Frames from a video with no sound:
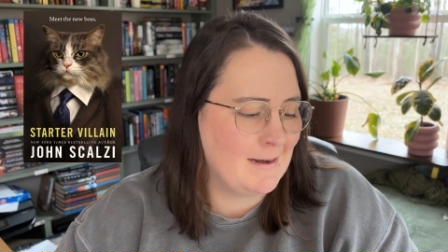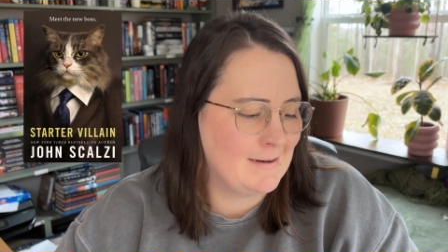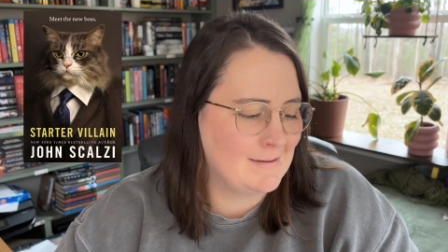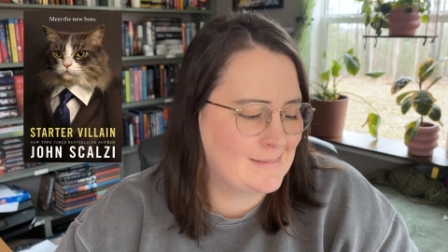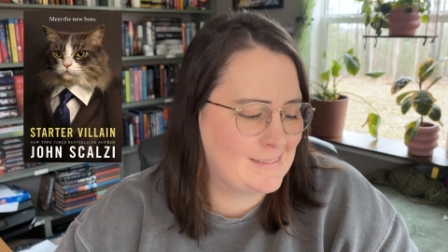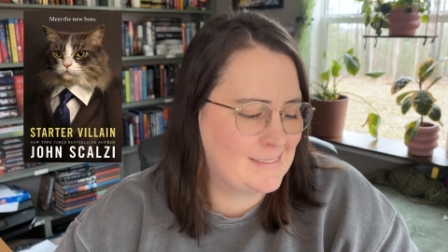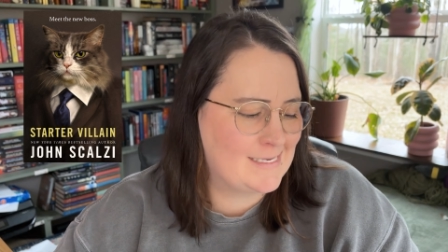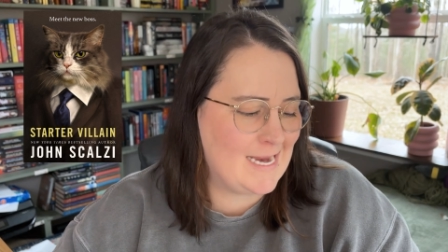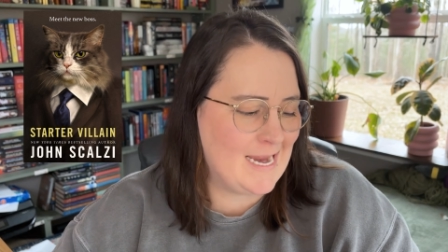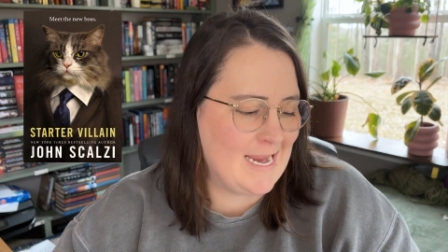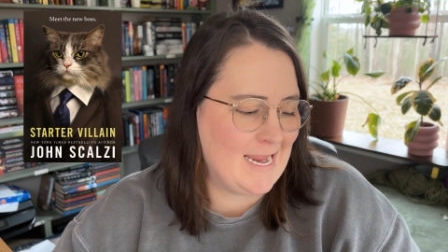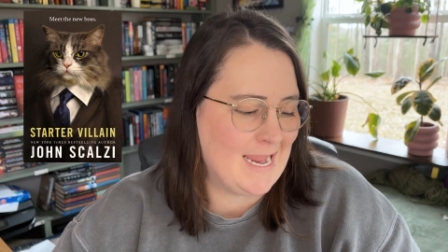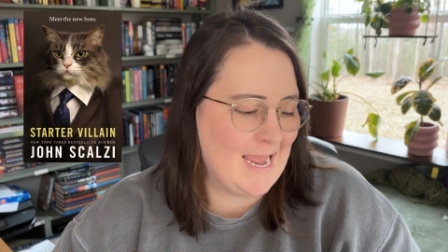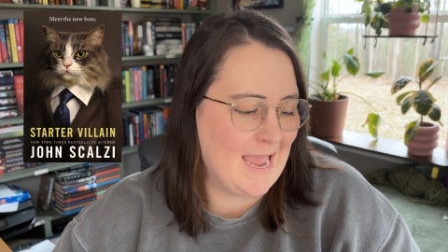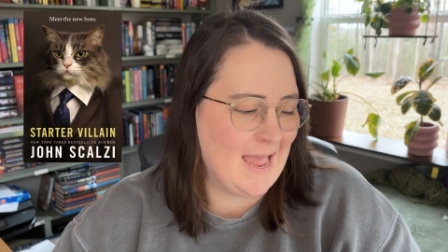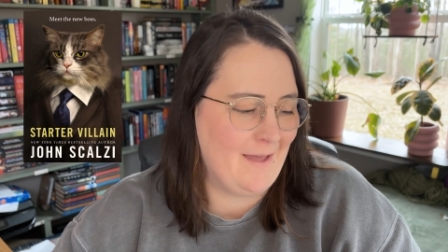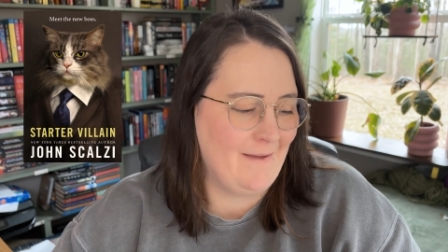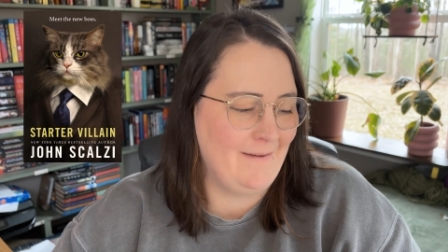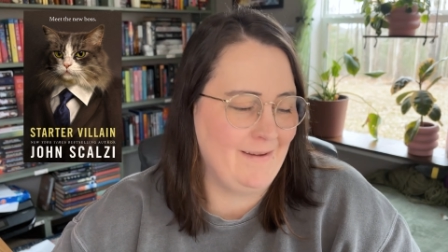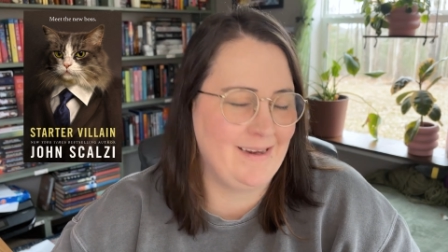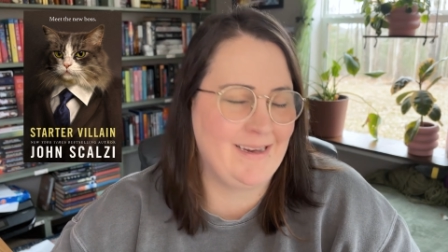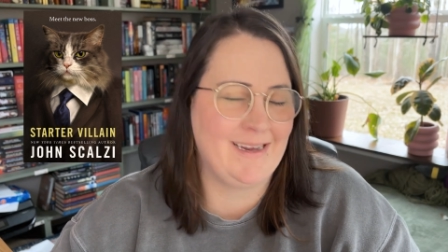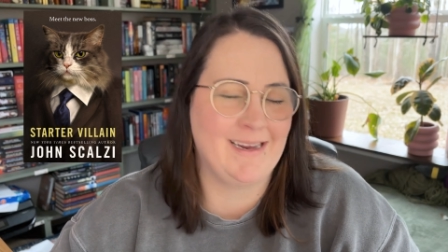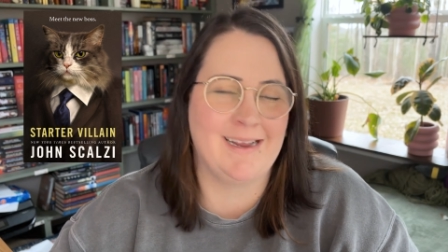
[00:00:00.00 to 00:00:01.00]
See
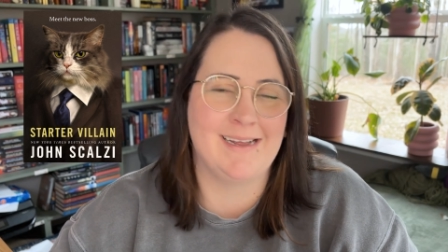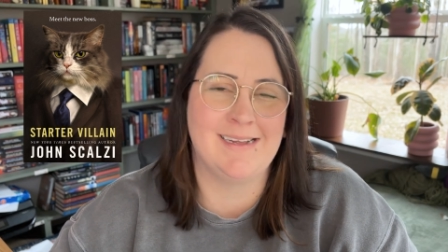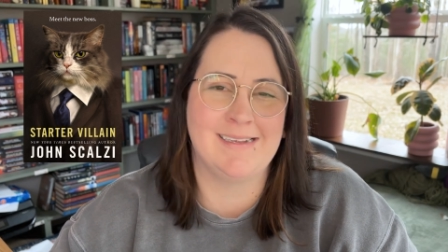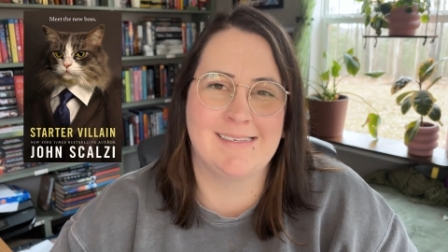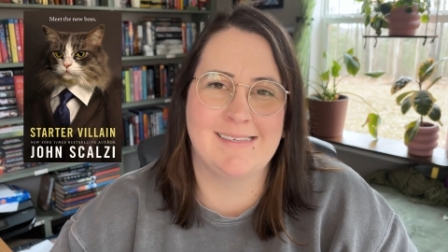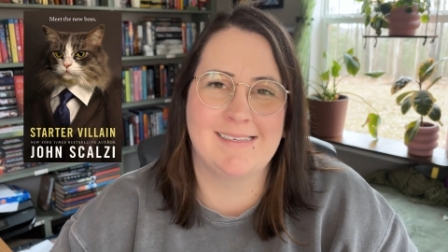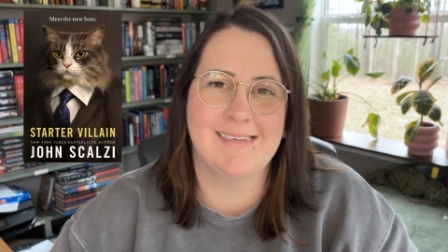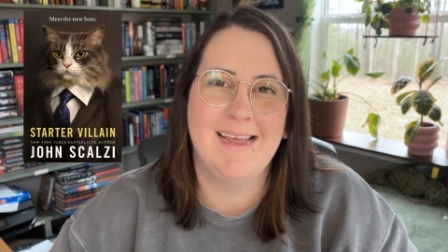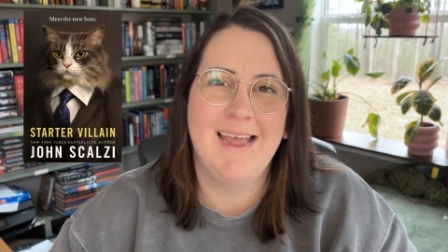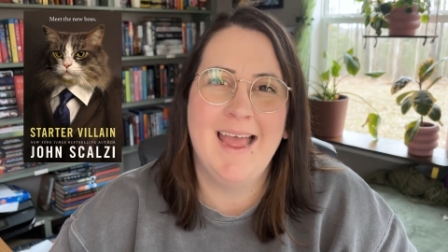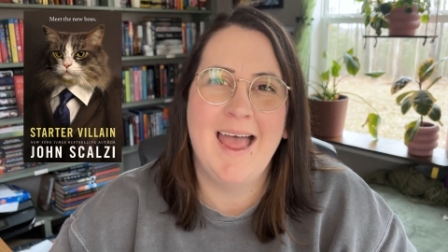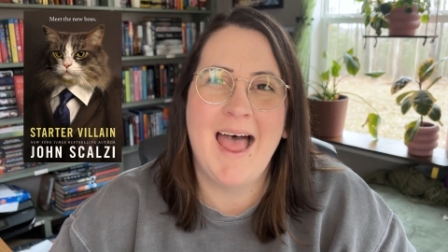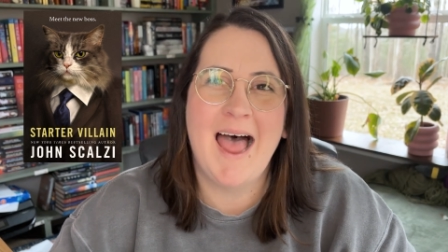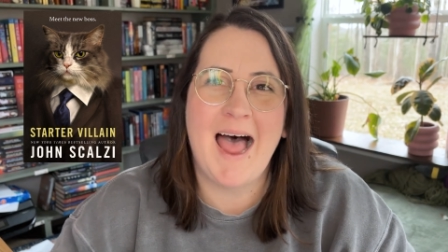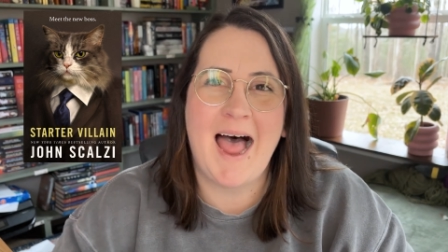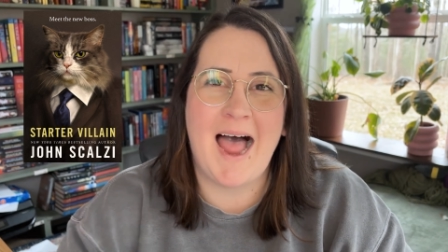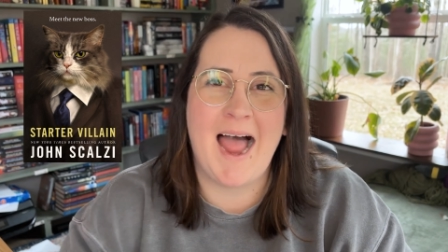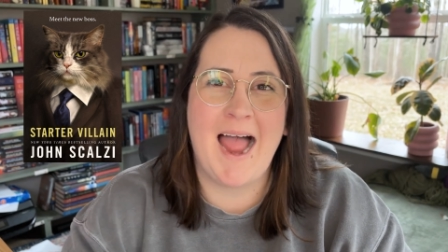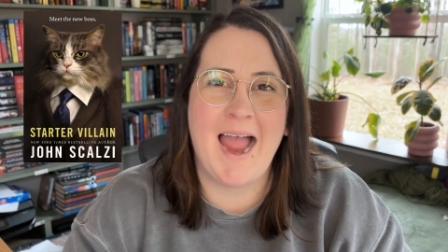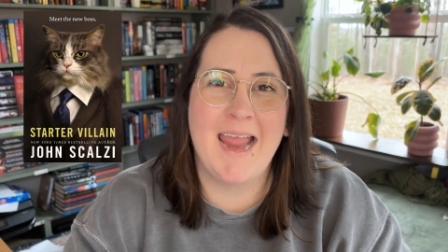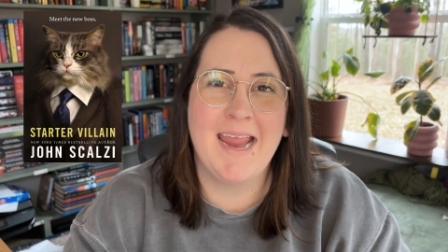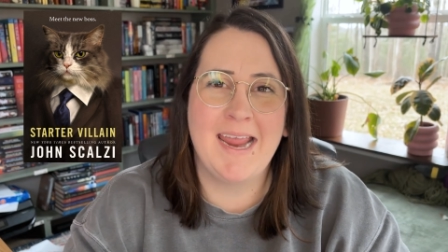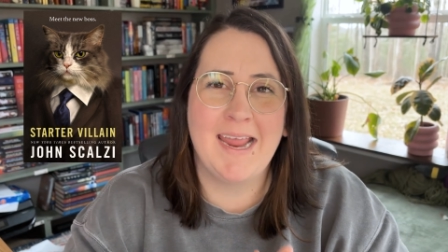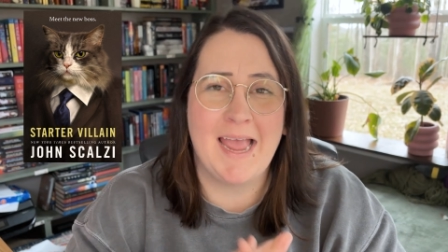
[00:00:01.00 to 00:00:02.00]
how it goes.
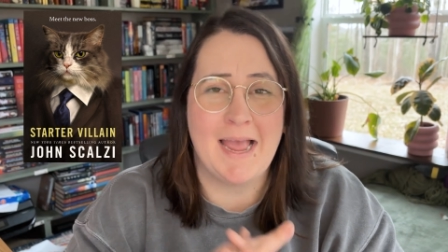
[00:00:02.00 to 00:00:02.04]
I